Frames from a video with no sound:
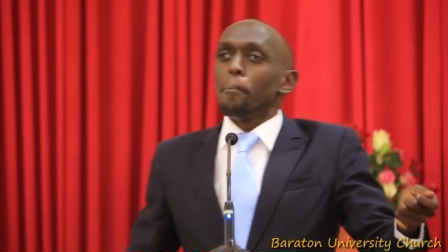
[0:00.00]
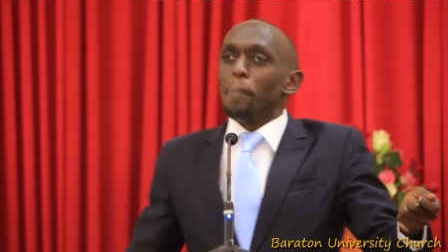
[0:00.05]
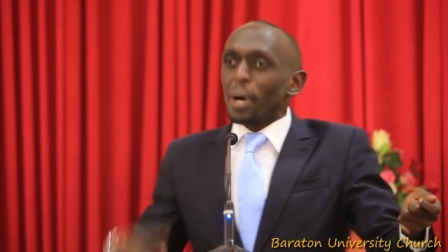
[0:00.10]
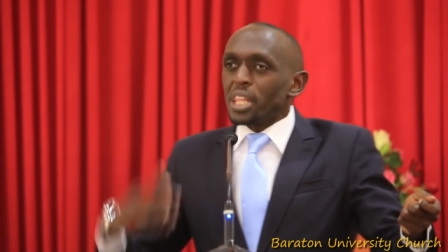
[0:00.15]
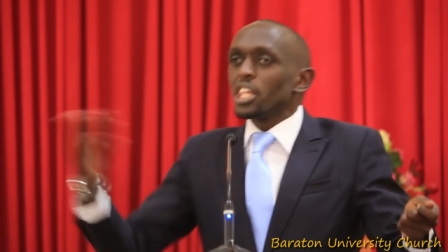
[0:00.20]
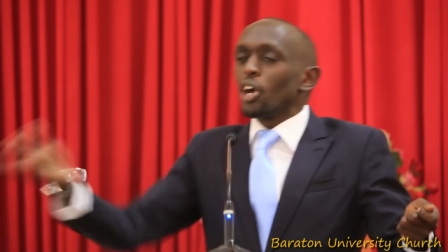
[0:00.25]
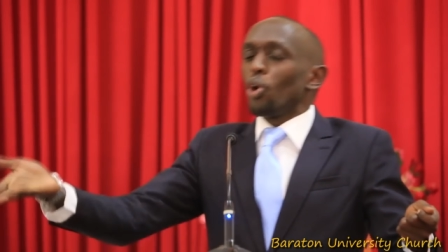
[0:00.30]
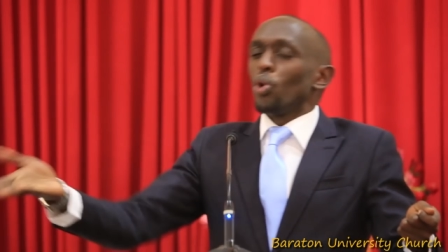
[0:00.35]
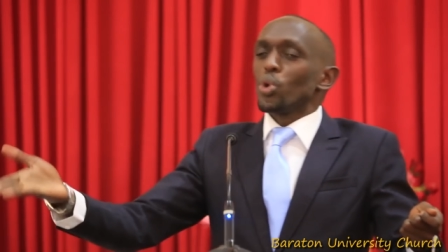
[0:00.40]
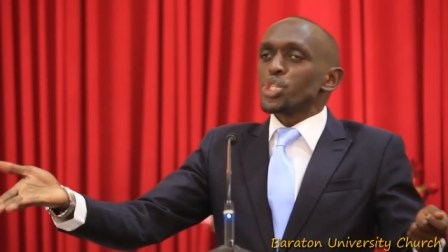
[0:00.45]

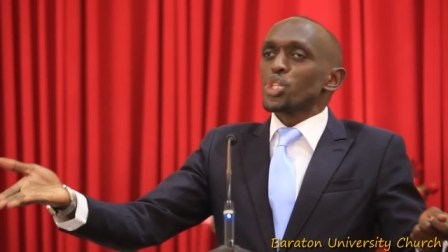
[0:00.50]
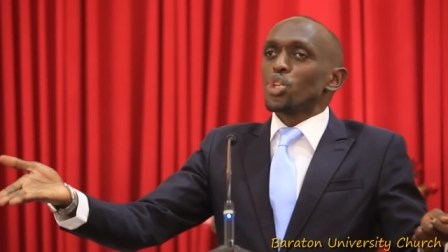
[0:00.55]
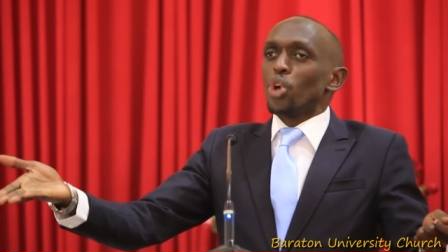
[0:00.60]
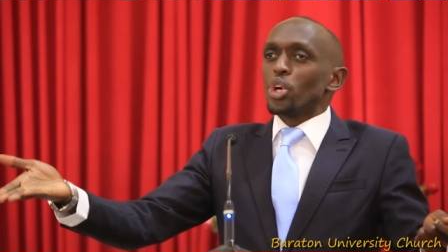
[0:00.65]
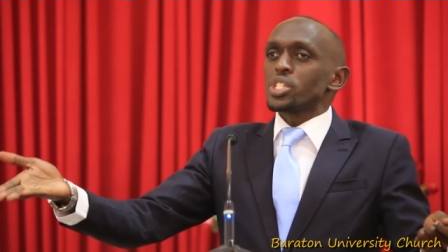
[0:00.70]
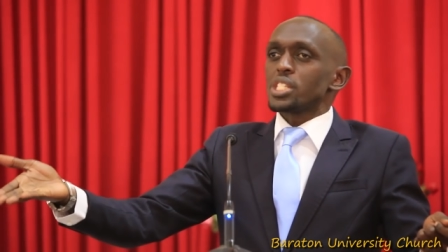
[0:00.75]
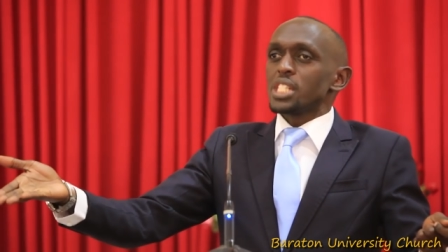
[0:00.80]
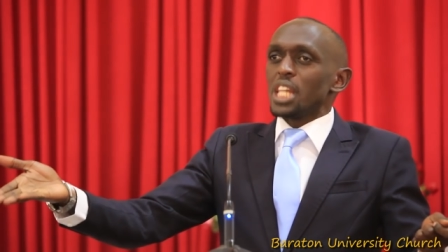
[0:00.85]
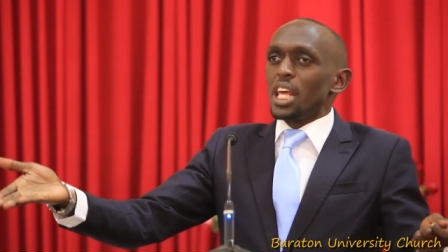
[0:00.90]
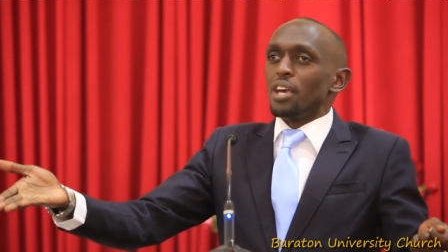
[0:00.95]
but there was
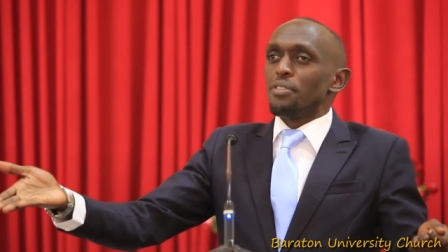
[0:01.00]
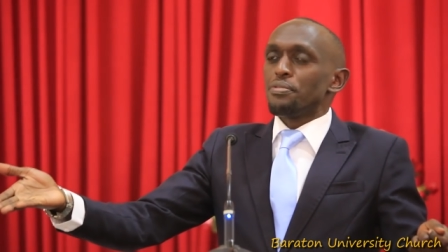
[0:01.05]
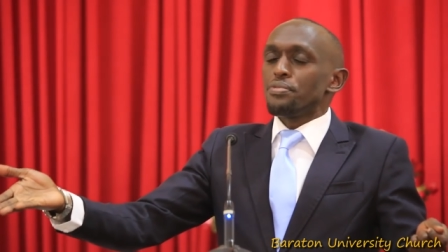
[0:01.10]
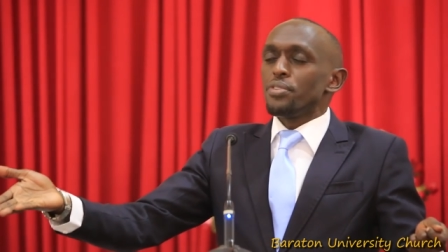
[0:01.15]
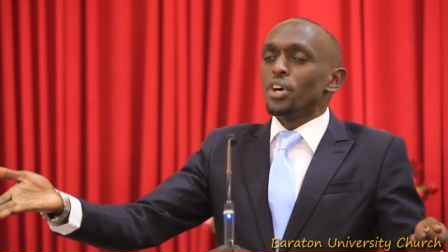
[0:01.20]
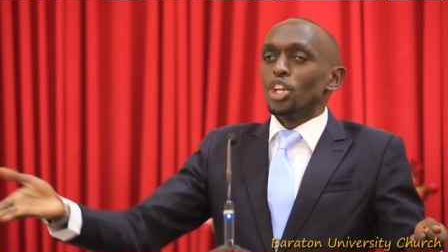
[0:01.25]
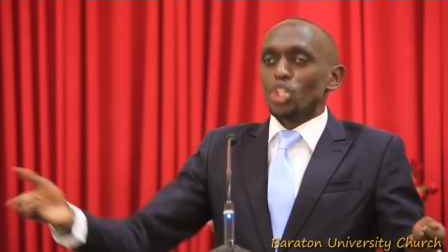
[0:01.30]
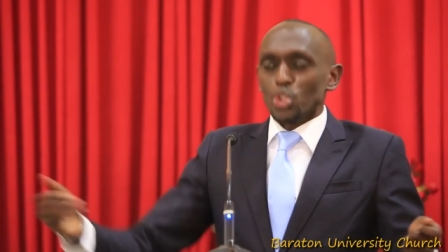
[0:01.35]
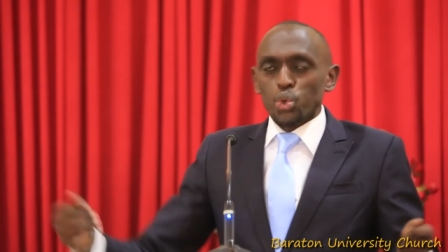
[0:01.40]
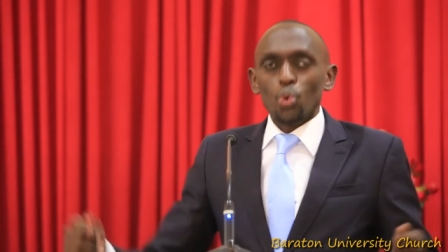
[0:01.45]
no
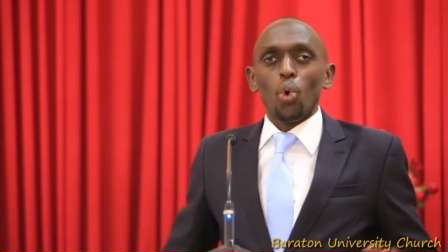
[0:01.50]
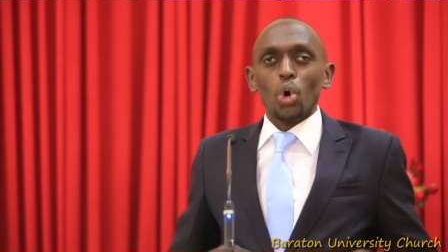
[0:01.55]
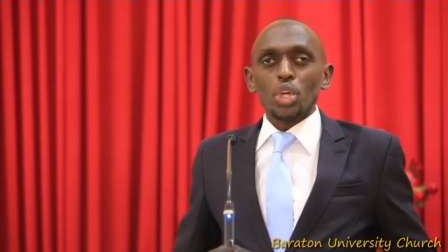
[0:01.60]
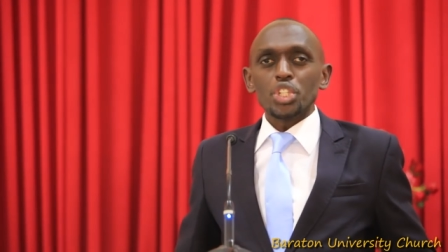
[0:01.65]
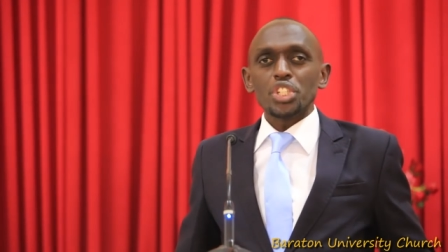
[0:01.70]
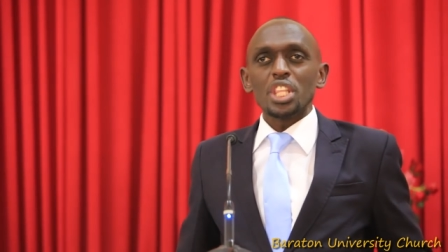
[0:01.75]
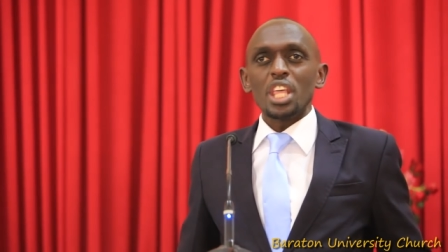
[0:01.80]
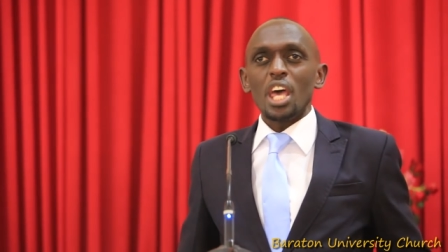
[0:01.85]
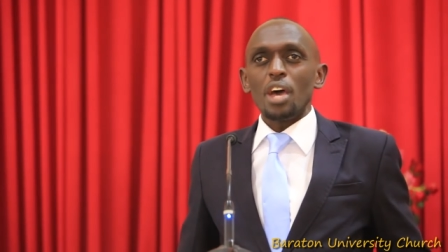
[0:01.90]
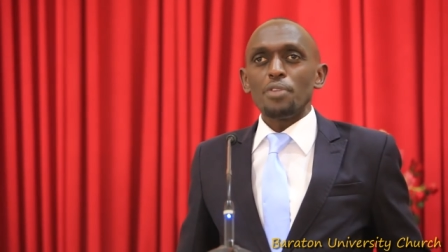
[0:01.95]
slave to
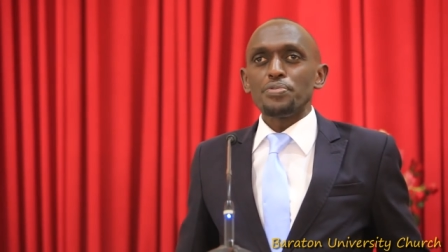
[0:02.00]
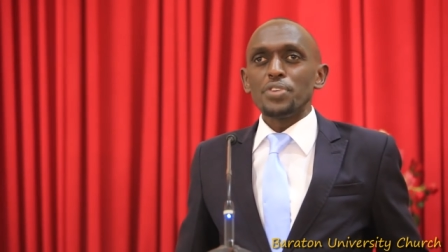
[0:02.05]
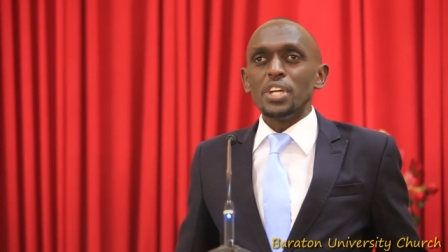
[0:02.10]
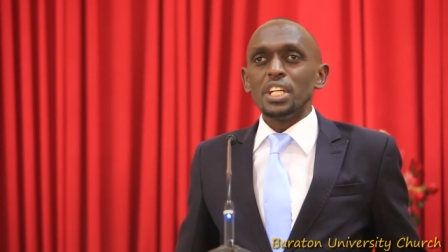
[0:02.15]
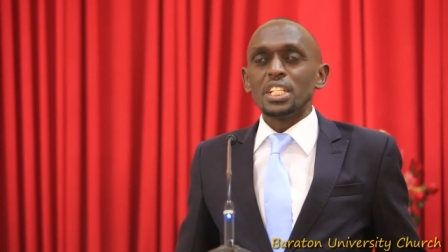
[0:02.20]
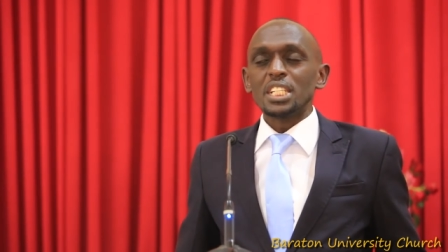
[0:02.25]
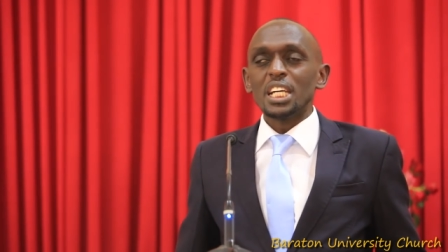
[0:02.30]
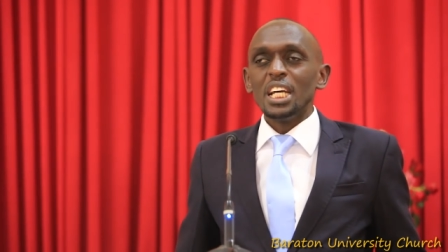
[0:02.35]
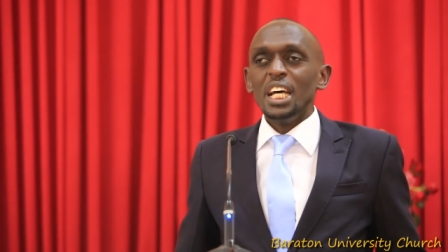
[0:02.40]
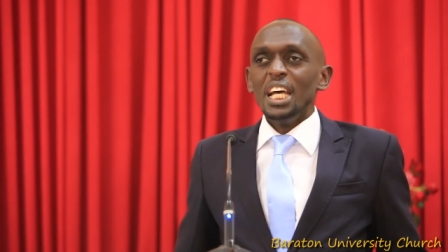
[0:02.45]
wash their
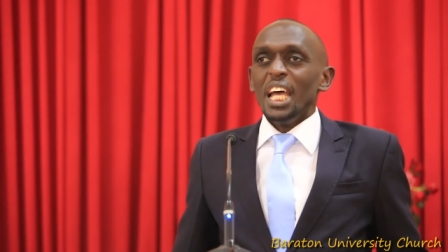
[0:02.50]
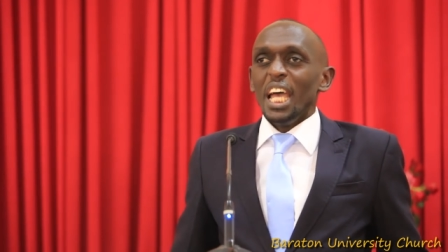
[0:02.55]
feet.